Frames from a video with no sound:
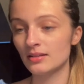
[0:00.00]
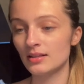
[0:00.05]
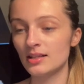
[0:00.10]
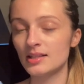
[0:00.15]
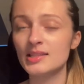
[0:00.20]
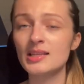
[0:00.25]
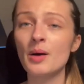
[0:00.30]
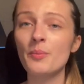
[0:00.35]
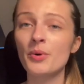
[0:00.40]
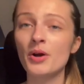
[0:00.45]

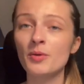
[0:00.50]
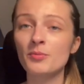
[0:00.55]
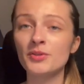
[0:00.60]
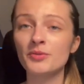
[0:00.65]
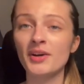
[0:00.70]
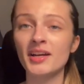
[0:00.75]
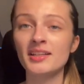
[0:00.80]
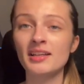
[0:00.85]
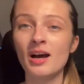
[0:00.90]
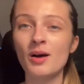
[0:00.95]
It's not purple
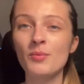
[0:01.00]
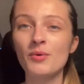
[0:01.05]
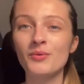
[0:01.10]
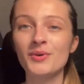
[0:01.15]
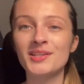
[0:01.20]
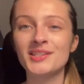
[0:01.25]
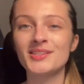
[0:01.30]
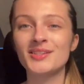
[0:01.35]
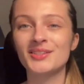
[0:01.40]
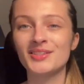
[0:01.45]
right now, but
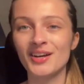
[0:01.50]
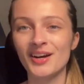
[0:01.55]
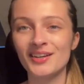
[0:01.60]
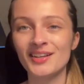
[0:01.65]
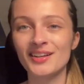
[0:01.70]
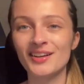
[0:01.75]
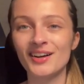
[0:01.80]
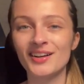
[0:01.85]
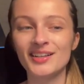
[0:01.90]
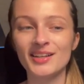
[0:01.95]
once you turn
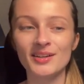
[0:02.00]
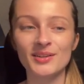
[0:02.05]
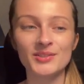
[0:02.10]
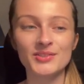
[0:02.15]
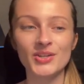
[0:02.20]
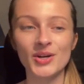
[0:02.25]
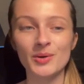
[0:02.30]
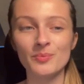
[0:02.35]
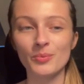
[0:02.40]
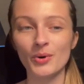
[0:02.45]
it on, it'll
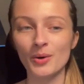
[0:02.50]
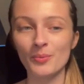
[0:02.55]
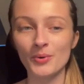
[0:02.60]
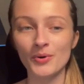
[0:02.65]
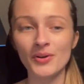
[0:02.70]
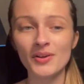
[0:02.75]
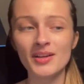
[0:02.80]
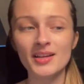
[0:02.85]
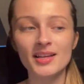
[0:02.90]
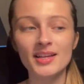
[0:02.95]
turn
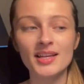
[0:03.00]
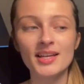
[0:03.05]
purple.